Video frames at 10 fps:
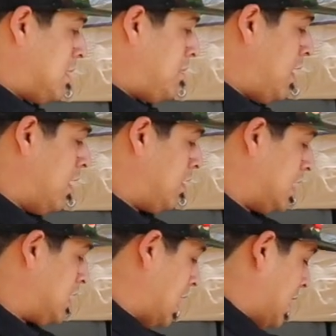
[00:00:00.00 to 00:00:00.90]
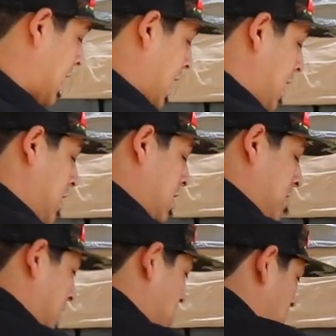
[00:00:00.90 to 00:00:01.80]
up here, things like that.
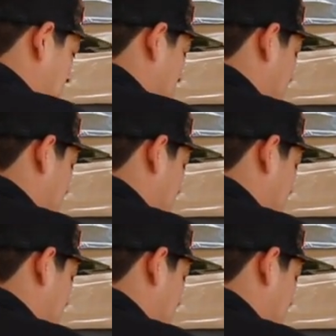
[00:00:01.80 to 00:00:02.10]
Makes it really